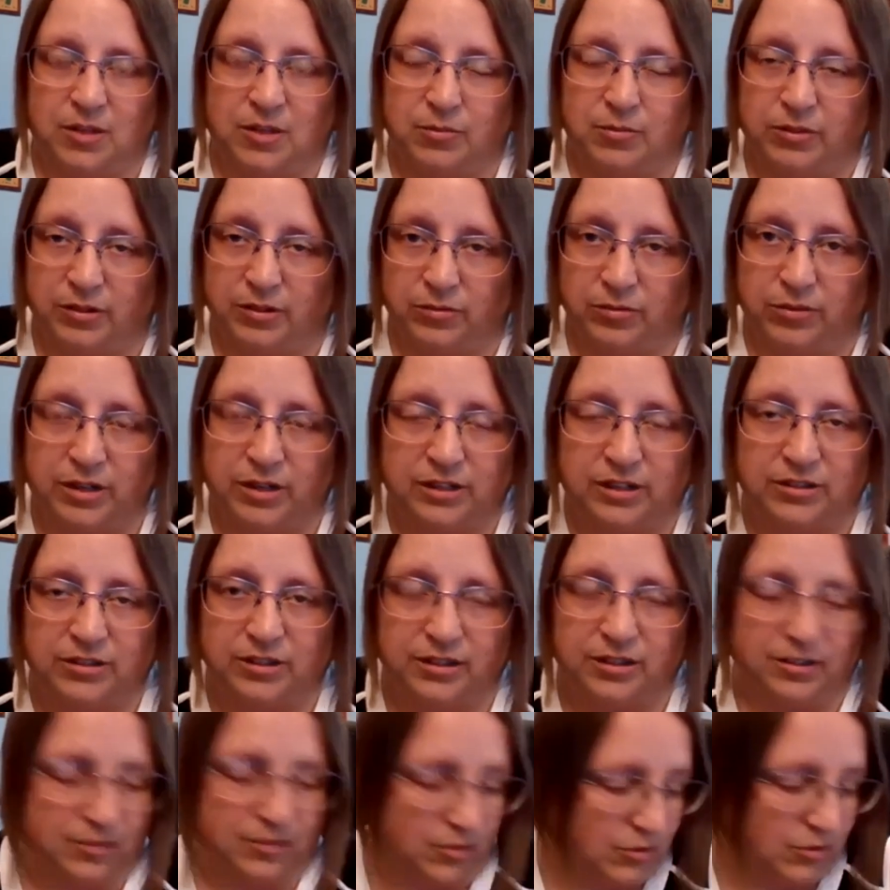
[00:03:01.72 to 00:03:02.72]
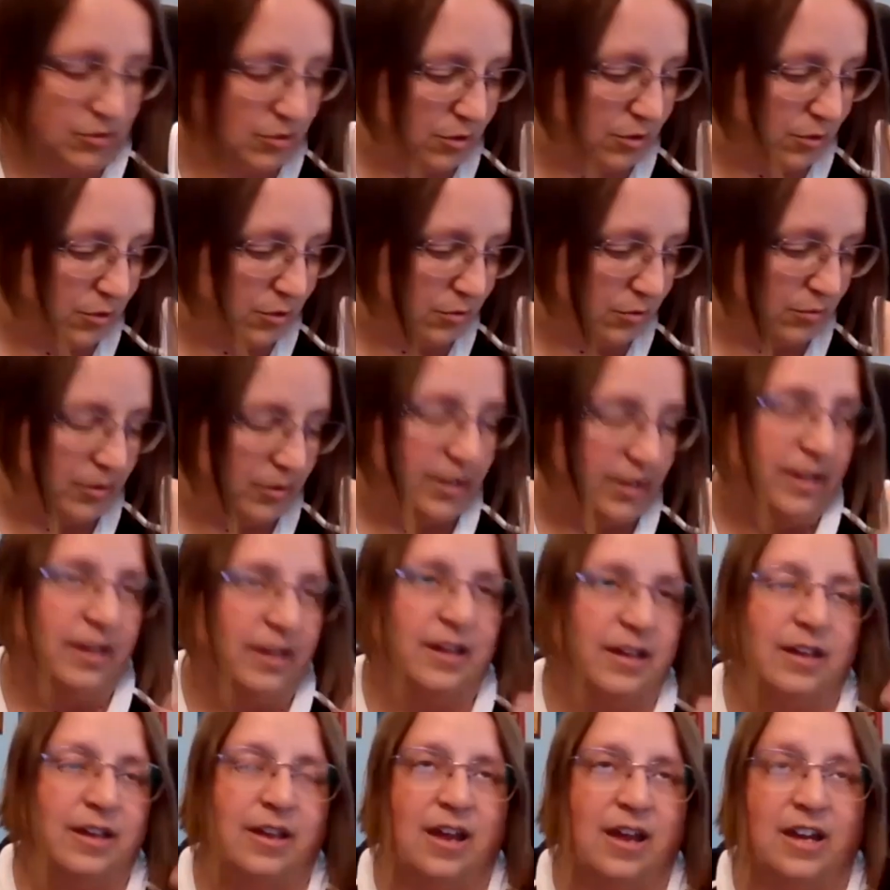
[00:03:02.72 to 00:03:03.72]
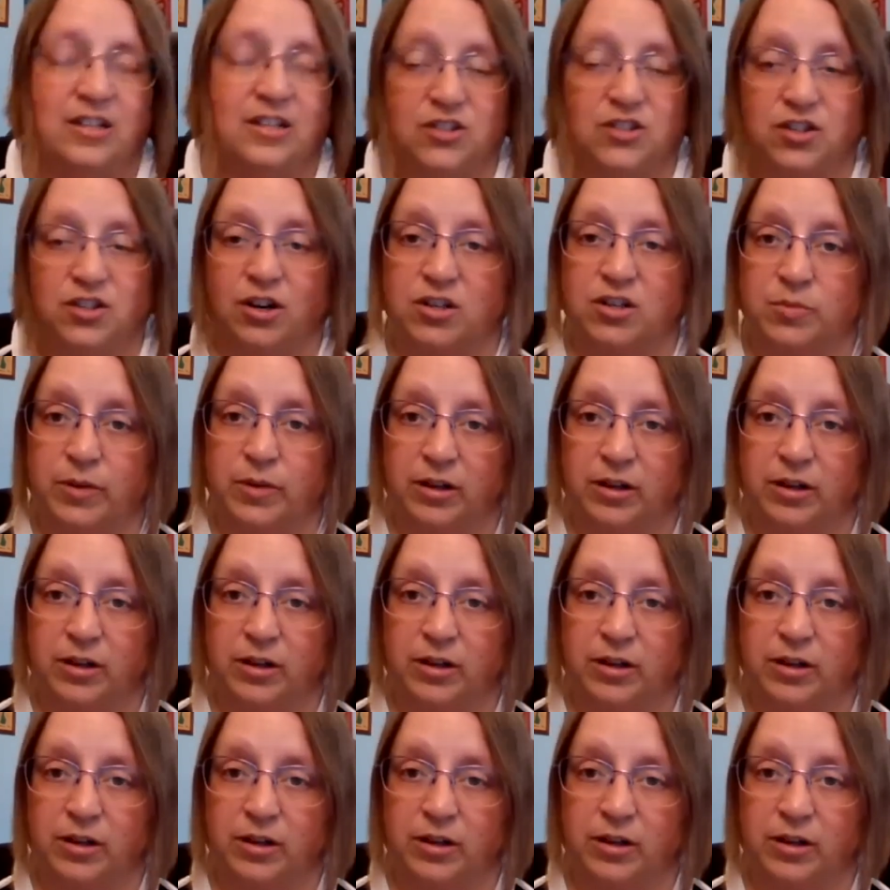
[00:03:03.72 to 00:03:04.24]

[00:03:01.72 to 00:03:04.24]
Billy Wilder. So, and it stars